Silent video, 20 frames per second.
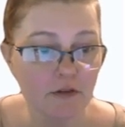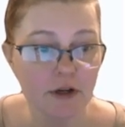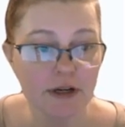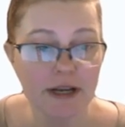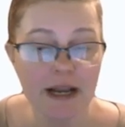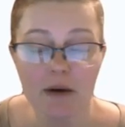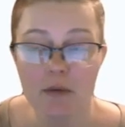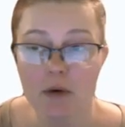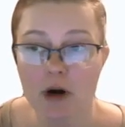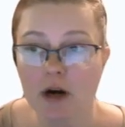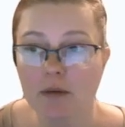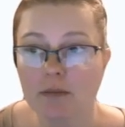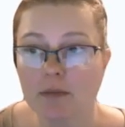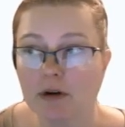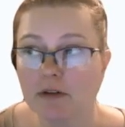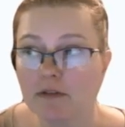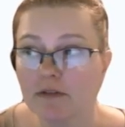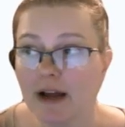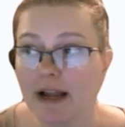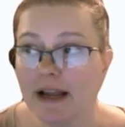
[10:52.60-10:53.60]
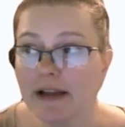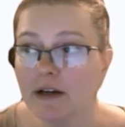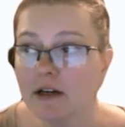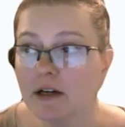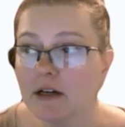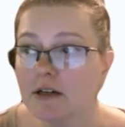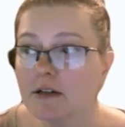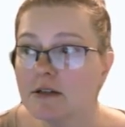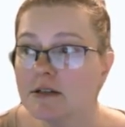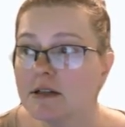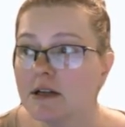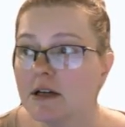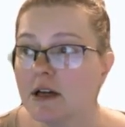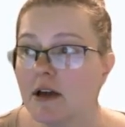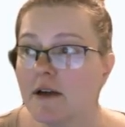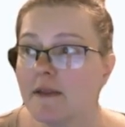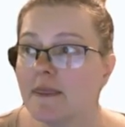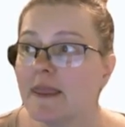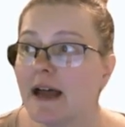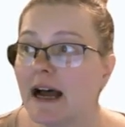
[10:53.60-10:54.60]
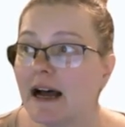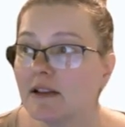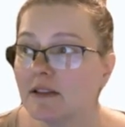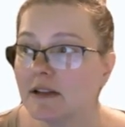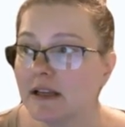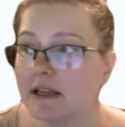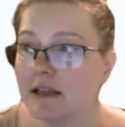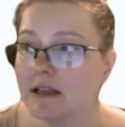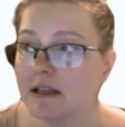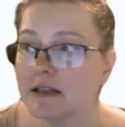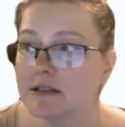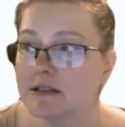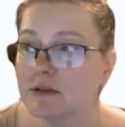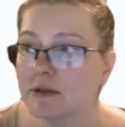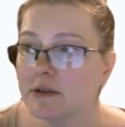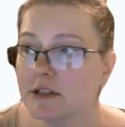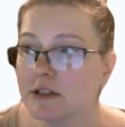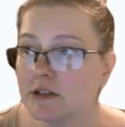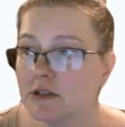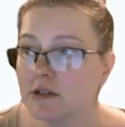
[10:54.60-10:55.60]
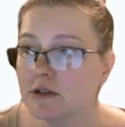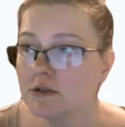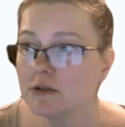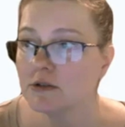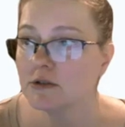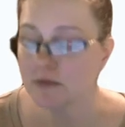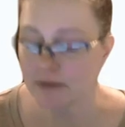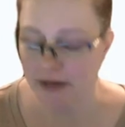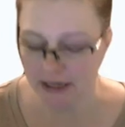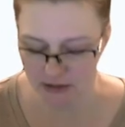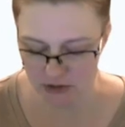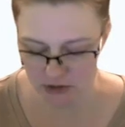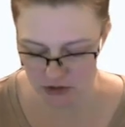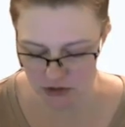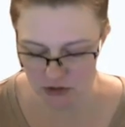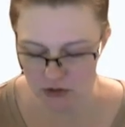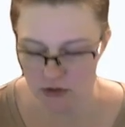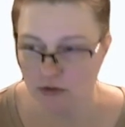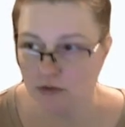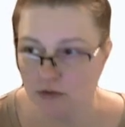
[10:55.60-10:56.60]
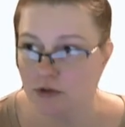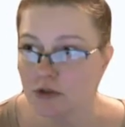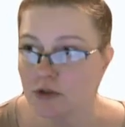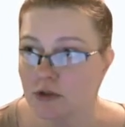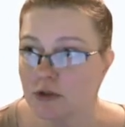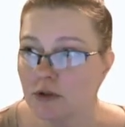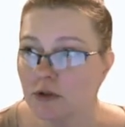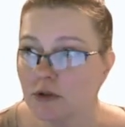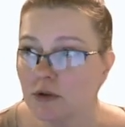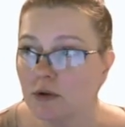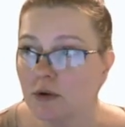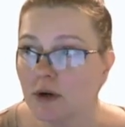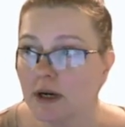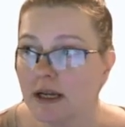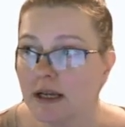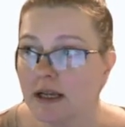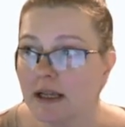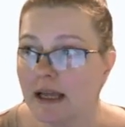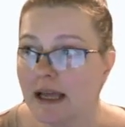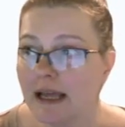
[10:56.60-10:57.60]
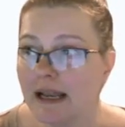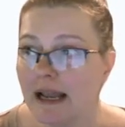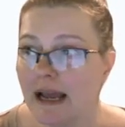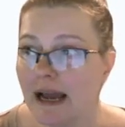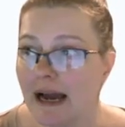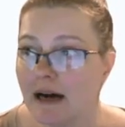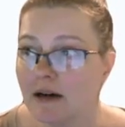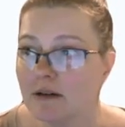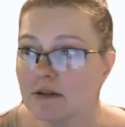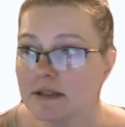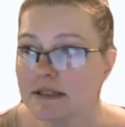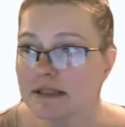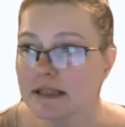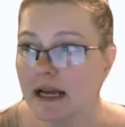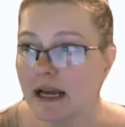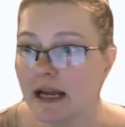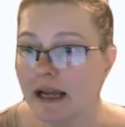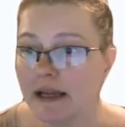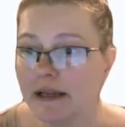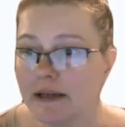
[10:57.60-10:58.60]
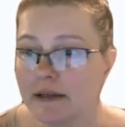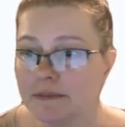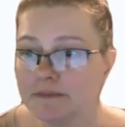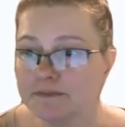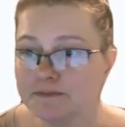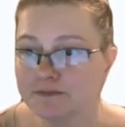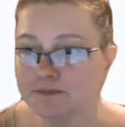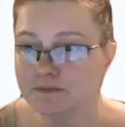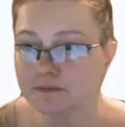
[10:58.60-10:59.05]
for network providers, that link is going to direct you to an outside